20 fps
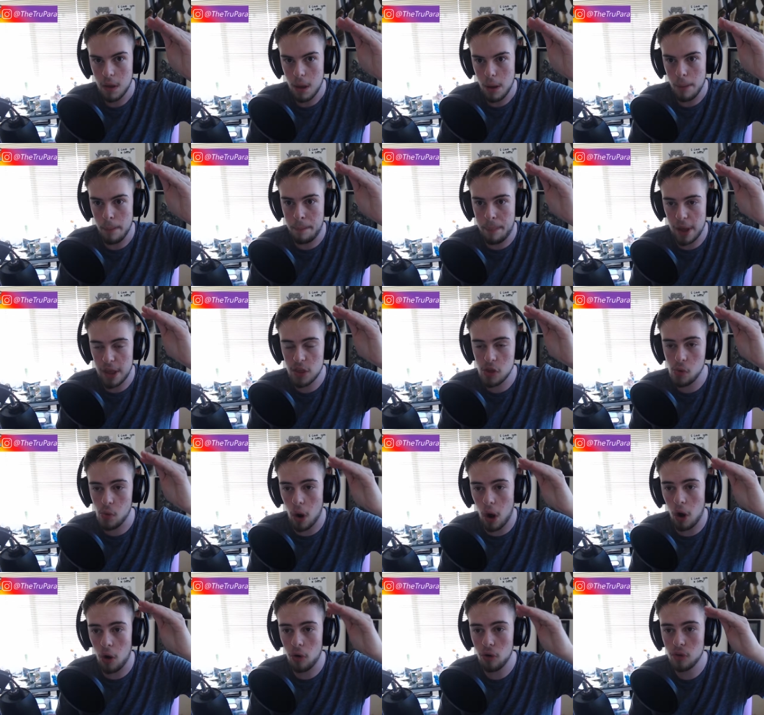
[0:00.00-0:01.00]
But you
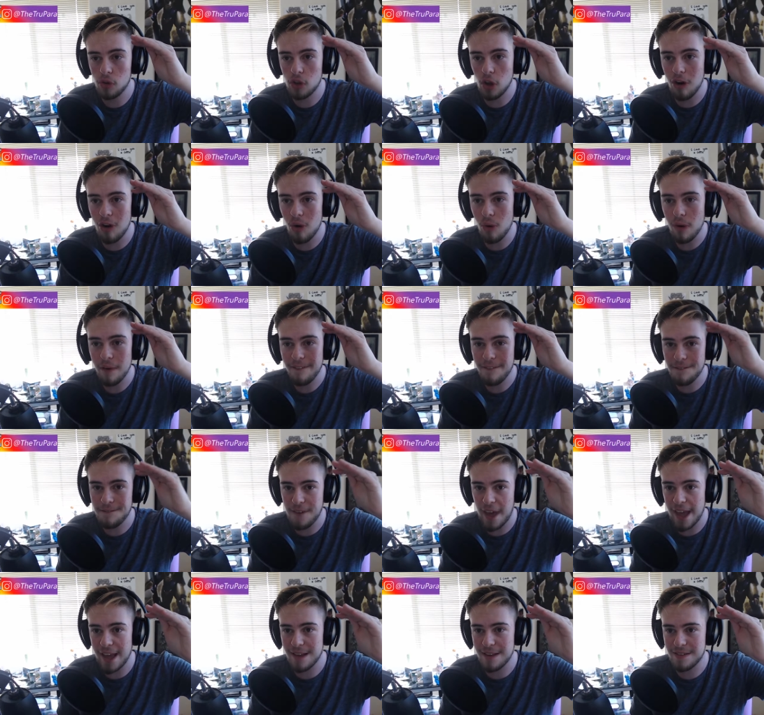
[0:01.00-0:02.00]
also
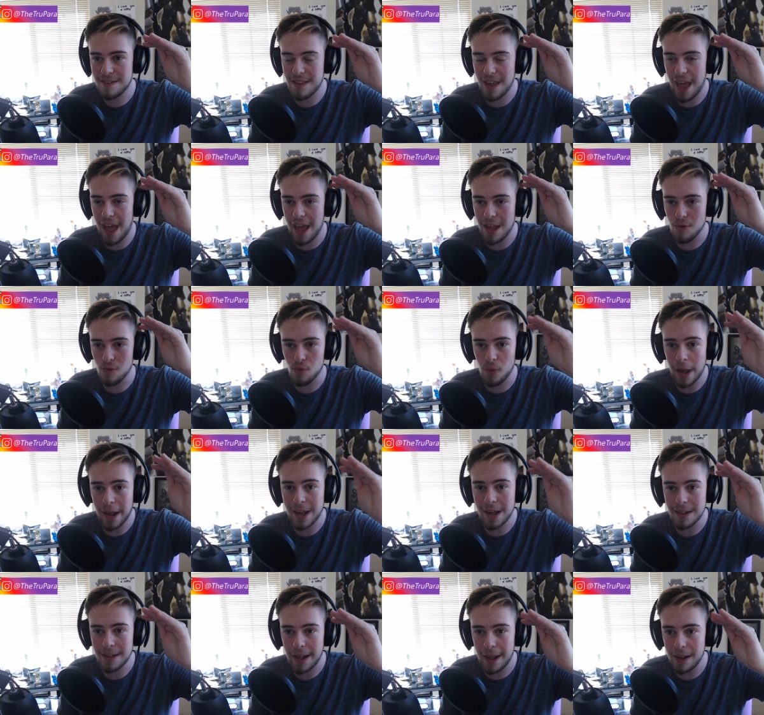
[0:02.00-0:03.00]
face and
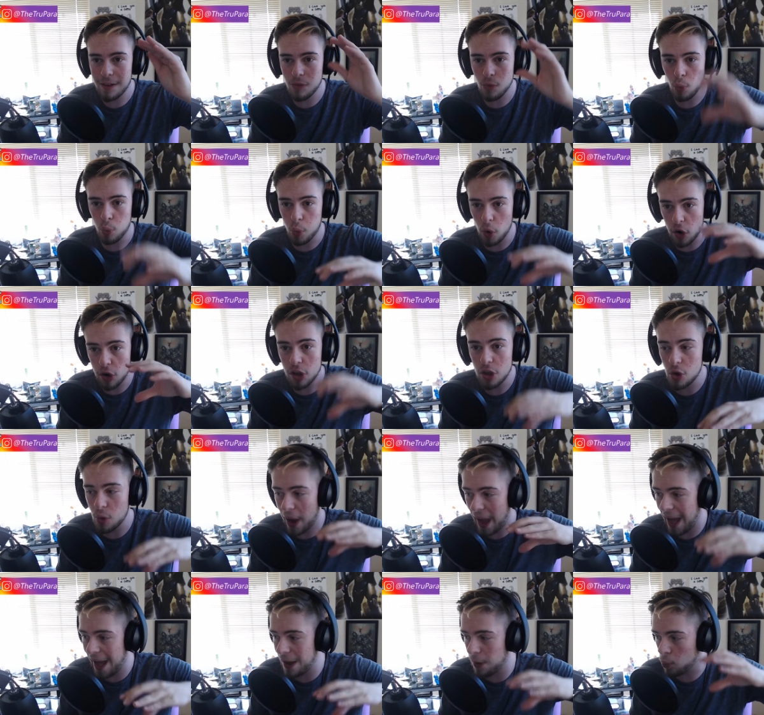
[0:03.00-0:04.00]
recognize where you're
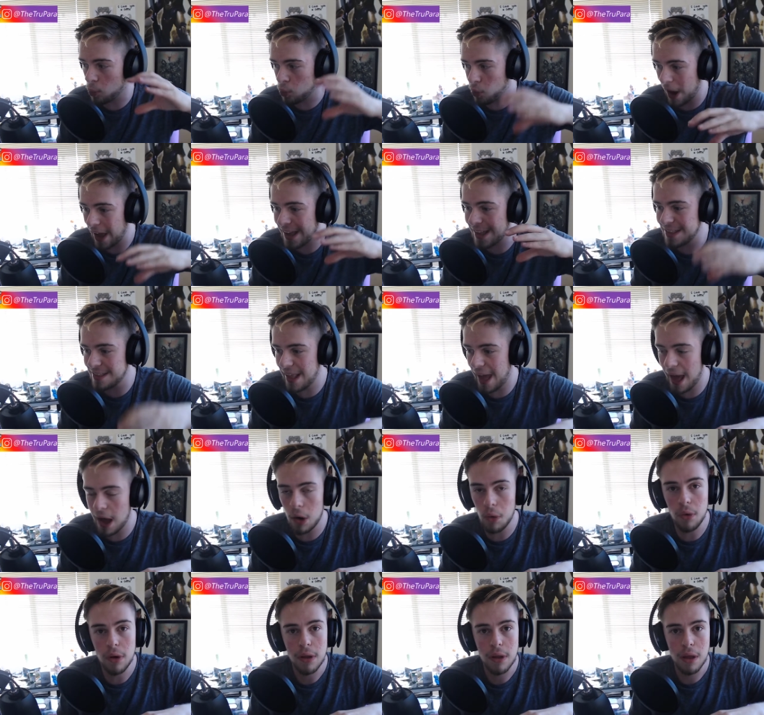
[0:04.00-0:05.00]
at right
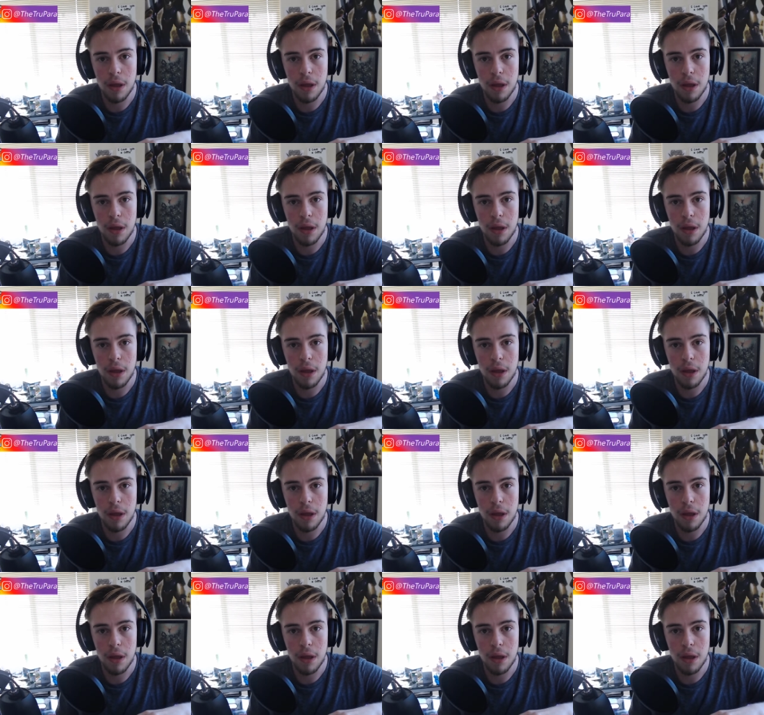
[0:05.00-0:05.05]
now,